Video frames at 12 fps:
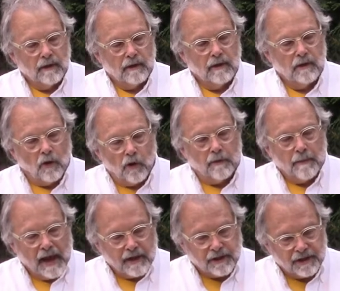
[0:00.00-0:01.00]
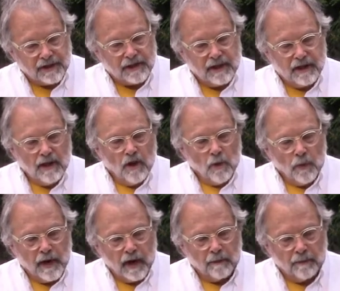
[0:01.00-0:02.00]
Your Majesty,
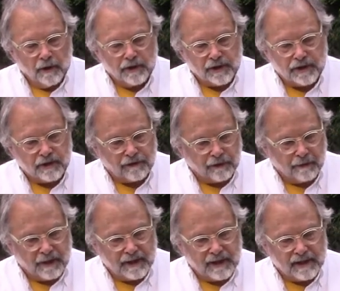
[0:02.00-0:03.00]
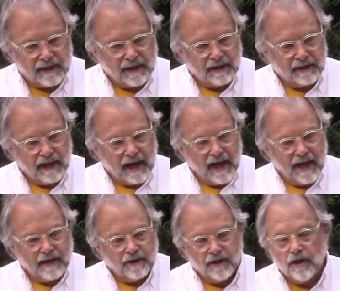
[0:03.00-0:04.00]
we are merchants from a distant
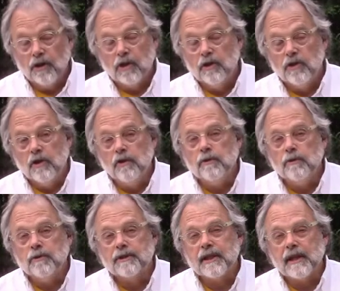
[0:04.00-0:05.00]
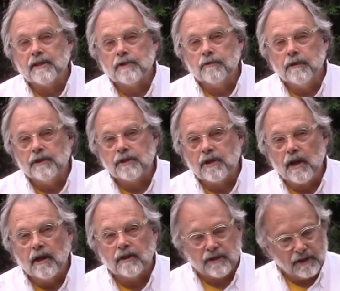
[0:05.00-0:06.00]
land. News has reached
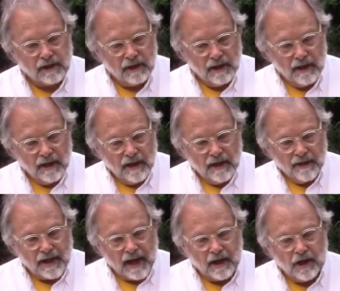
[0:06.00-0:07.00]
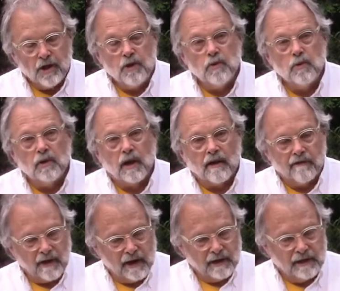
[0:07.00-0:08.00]
us that you
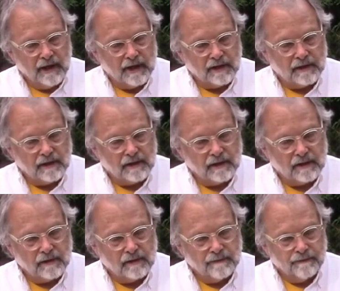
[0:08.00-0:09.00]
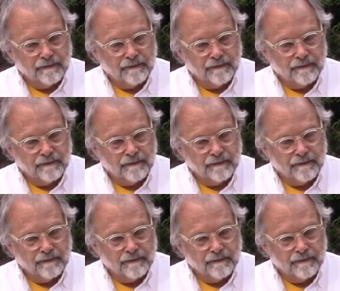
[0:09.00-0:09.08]
love onions.